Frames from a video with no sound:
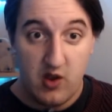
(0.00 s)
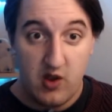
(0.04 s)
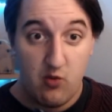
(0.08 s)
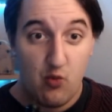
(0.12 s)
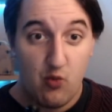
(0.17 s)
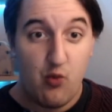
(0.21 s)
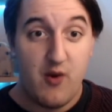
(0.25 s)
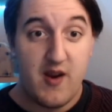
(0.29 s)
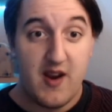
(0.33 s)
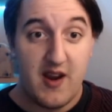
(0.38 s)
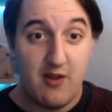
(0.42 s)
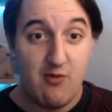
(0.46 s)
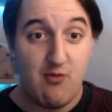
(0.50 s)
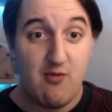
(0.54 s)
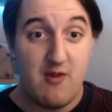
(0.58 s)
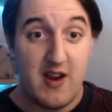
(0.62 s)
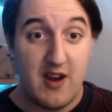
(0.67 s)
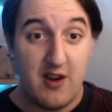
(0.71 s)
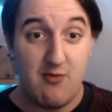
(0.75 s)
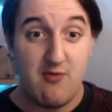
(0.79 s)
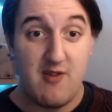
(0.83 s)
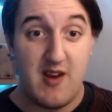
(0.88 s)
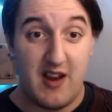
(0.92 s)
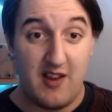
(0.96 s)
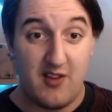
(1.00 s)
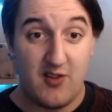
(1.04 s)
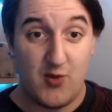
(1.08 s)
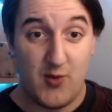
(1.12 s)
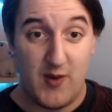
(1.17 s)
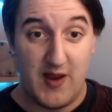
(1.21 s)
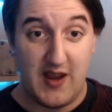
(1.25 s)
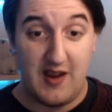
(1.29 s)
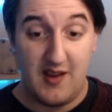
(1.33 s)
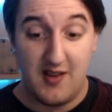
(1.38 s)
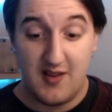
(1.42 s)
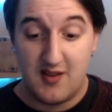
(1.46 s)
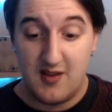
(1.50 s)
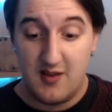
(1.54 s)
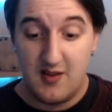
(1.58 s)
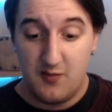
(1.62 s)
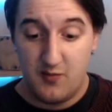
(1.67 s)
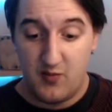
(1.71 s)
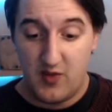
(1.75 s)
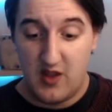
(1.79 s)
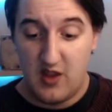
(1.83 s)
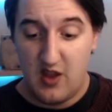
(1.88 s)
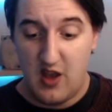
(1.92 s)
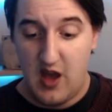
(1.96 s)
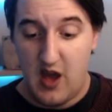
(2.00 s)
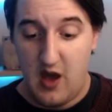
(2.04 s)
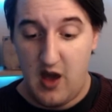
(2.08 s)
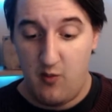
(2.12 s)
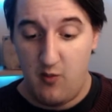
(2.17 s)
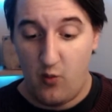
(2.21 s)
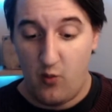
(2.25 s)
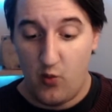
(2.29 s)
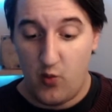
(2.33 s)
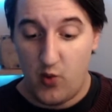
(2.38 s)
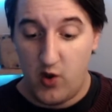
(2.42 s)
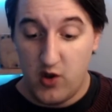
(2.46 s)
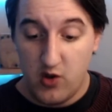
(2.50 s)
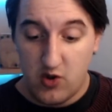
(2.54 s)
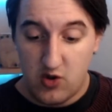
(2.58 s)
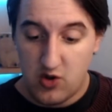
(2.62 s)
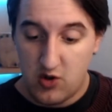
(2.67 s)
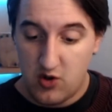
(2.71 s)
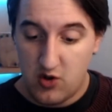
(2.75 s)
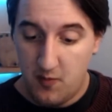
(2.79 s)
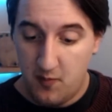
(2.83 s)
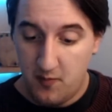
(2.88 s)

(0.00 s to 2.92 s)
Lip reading: really, really, really sweet, which